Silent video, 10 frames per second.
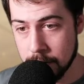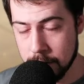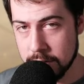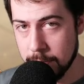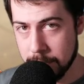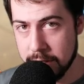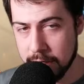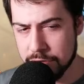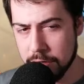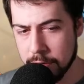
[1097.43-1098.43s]
There's the
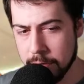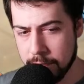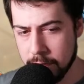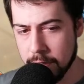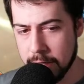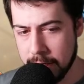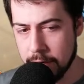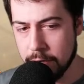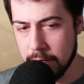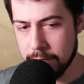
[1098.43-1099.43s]
potential to refill the
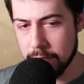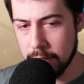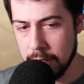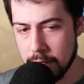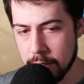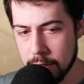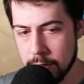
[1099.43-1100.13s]
hand, definitely.